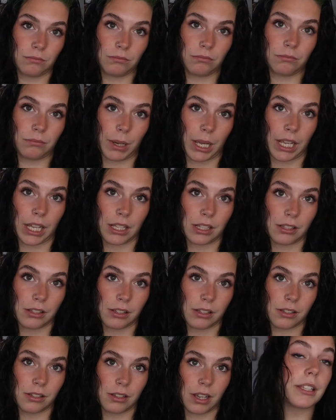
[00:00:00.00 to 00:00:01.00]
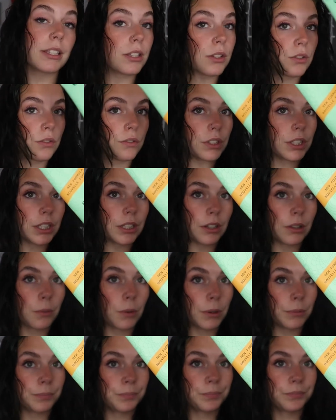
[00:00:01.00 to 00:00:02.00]
my ends. This is a really good
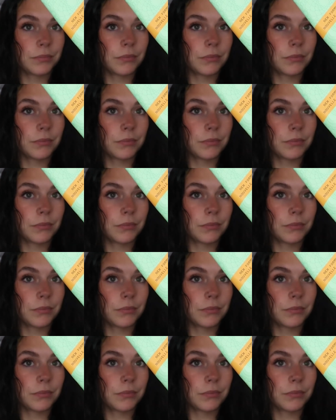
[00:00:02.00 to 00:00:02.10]
one.